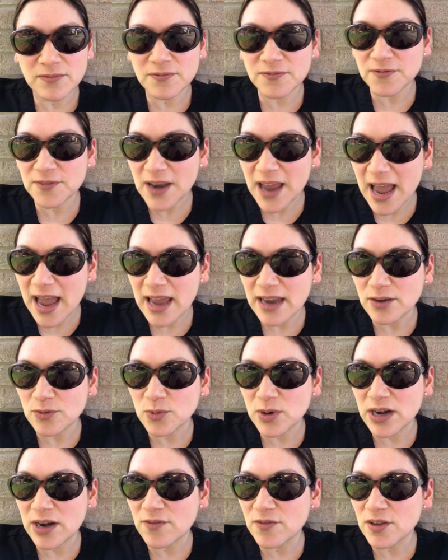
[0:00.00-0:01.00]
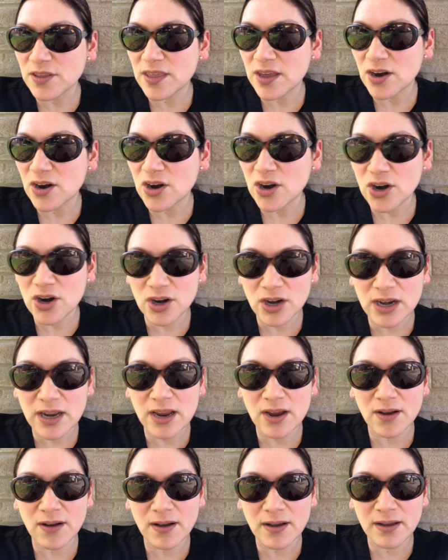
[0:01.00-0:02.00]
flat, whenever they're
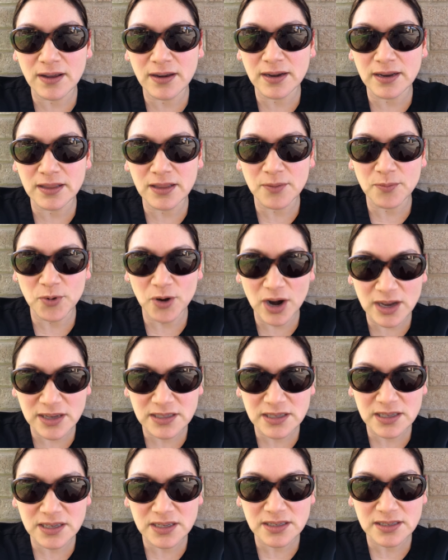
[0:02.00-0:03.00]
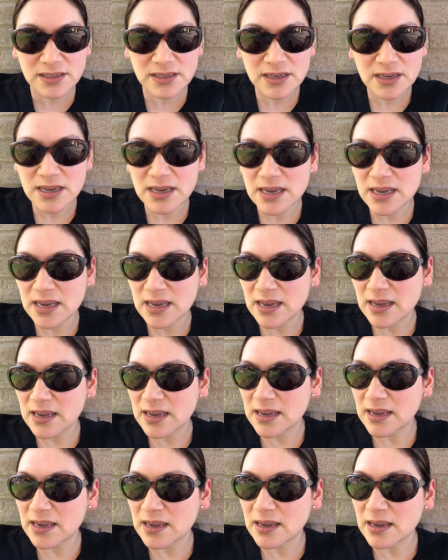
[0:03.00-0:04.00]
early on in the process.
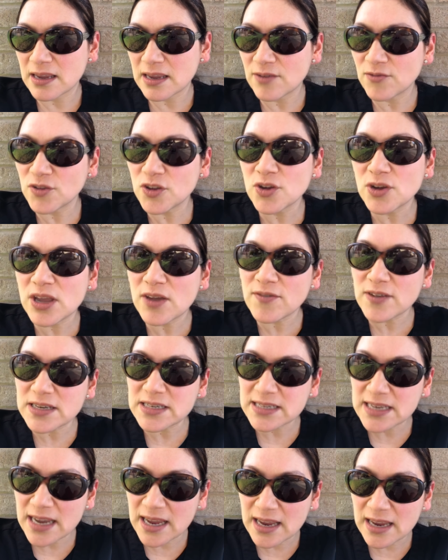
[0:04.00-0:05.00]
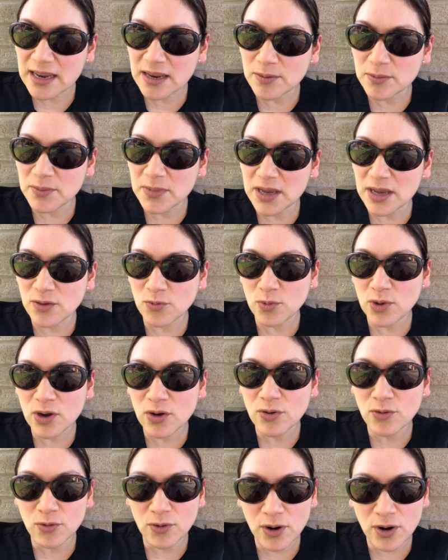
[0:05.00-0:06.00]
If you give it time, it
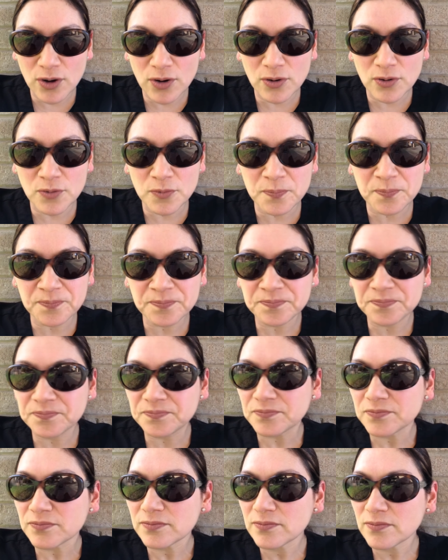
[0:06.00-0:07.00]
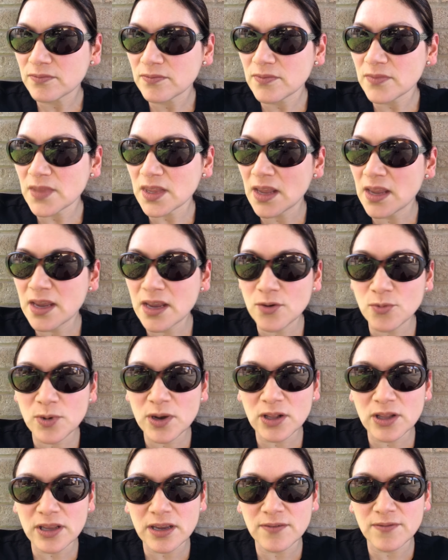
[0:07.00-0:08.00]
will grow. It
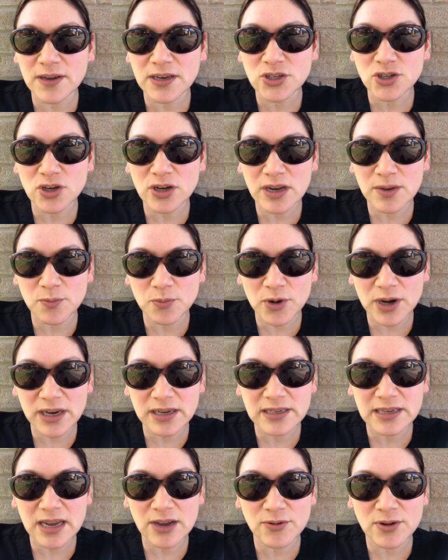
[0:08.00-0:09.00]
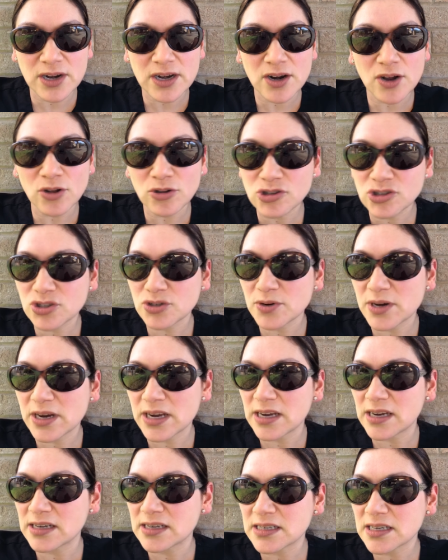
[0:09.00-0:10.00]
will eventually break down and
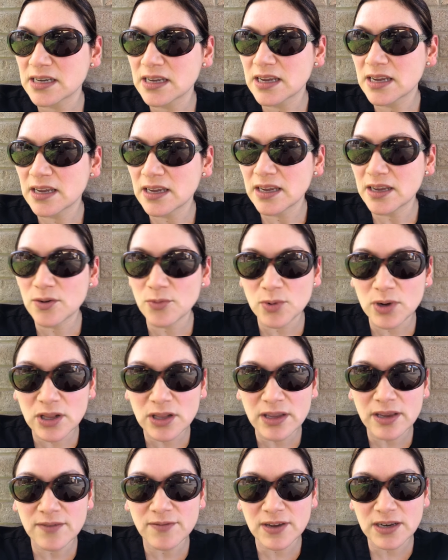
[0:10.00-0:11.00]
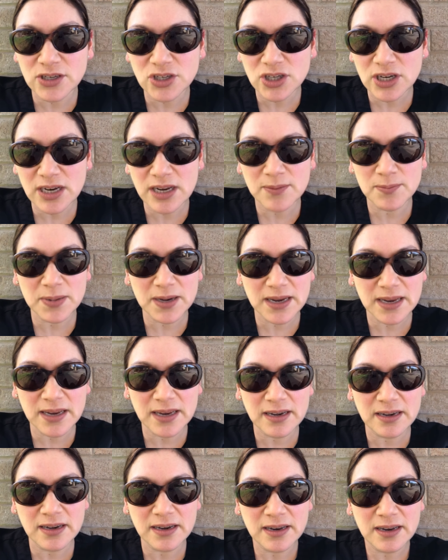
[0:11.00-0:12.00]
ulcerate. It will eventually
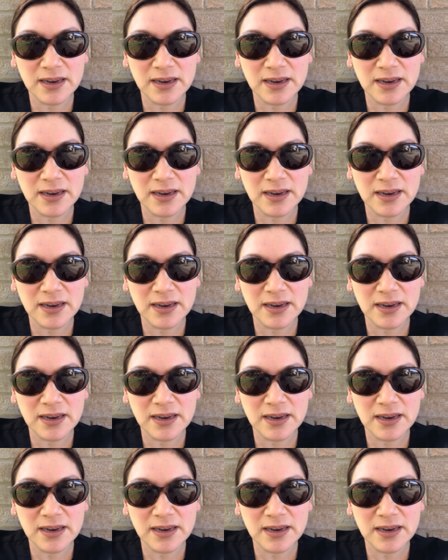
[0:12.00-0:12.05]
bleed,